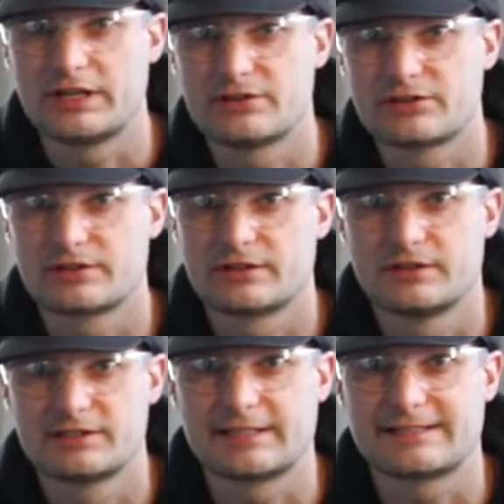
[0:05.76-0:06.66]
inch
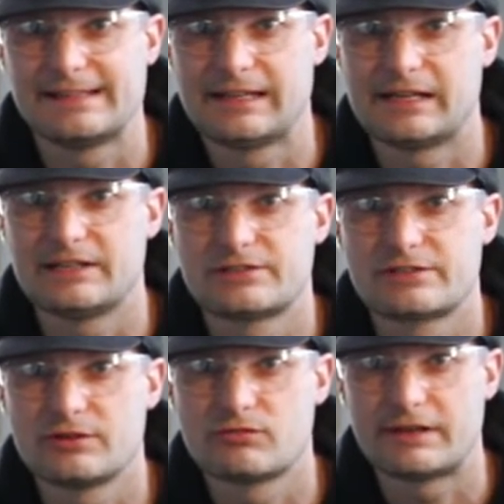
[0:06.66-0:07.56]
16 gauge
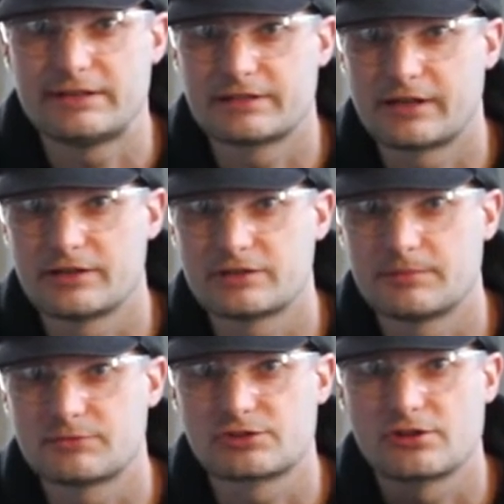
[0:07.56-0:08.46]
steel ready to cut
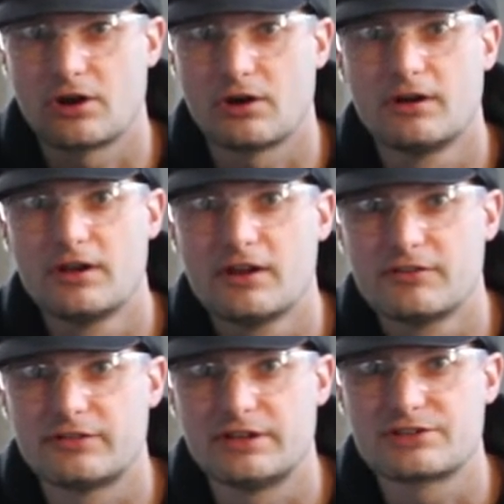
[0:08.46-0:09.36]
up to start
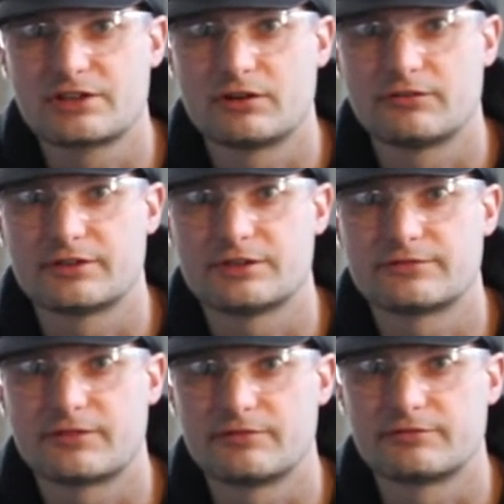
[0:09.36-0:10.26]
finishing off this
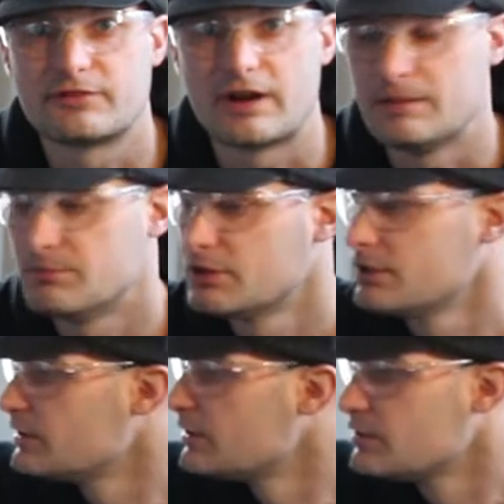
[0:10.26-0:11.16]
front frame.
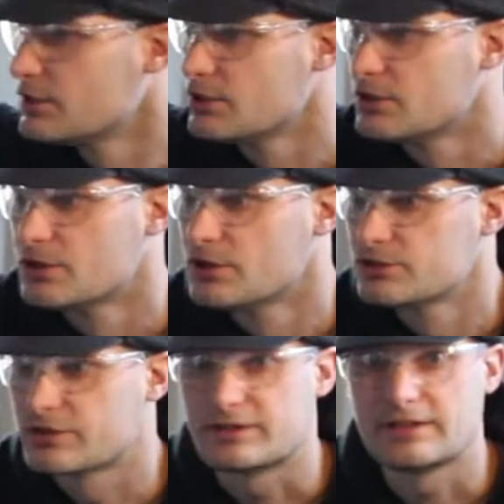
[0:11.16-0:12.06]

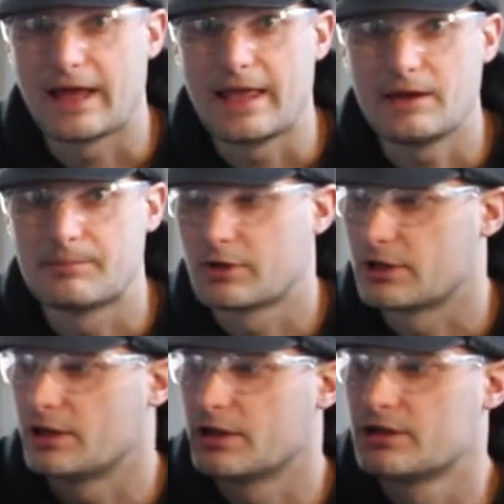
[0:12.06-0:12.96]
So today I'm
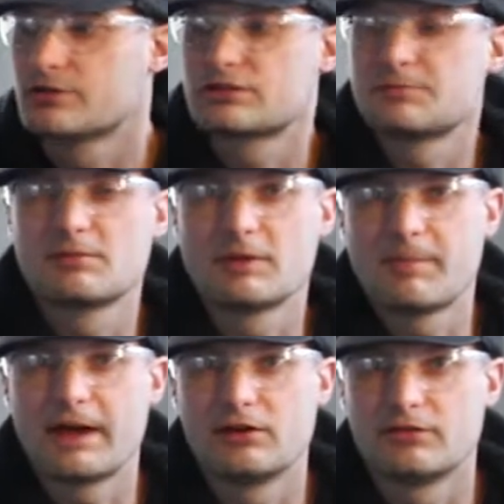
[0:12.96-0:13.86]
going to strip some of
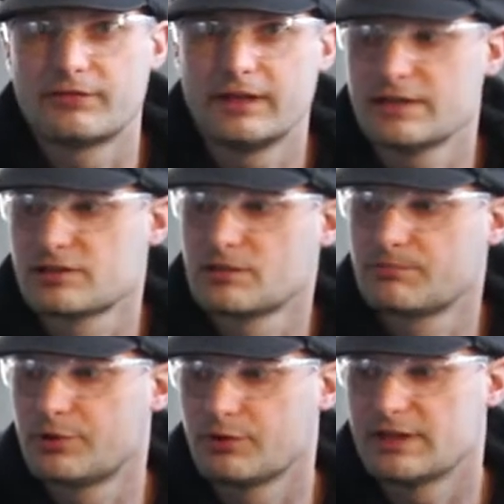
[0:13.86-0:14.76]
the paint off this,
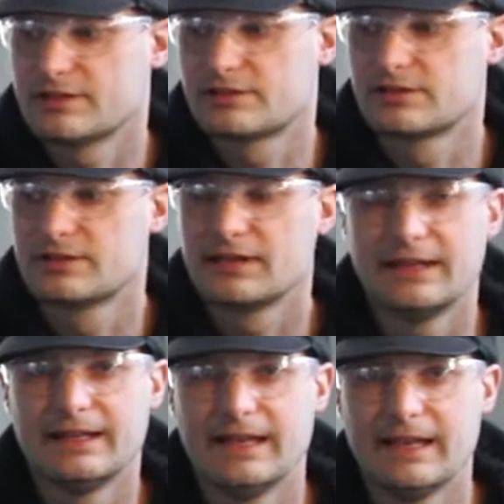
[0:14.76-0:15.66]
put this
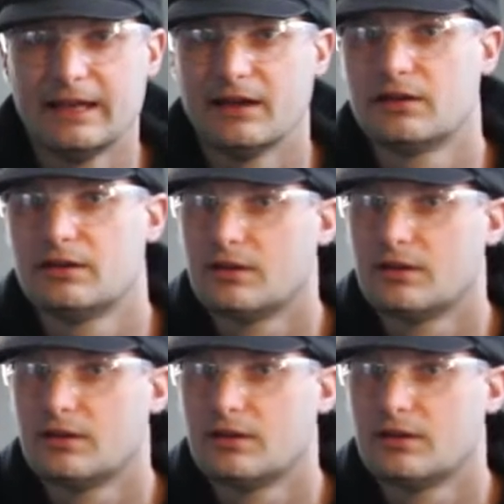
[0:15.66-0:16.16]
in here